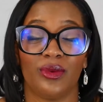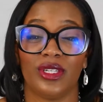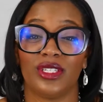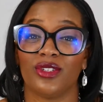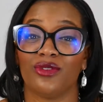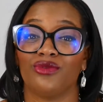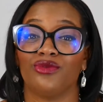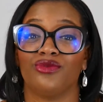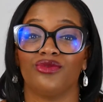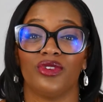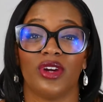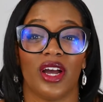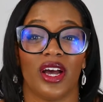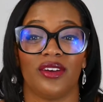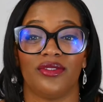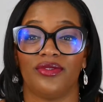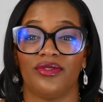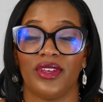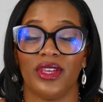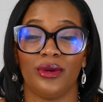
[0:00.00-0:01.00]
was a
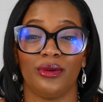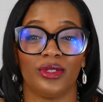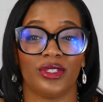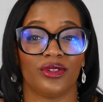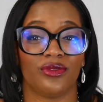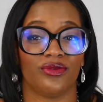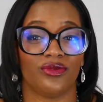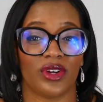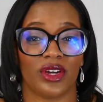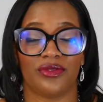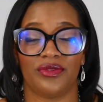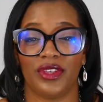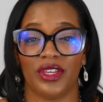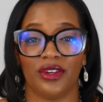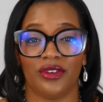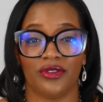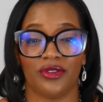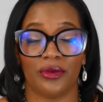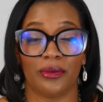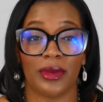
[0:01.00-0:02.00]
rough
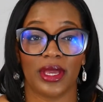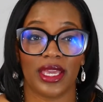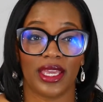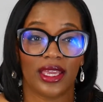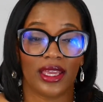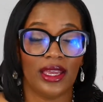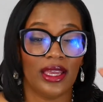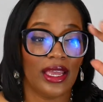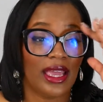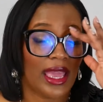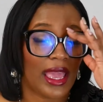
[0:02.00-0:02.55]
year for me,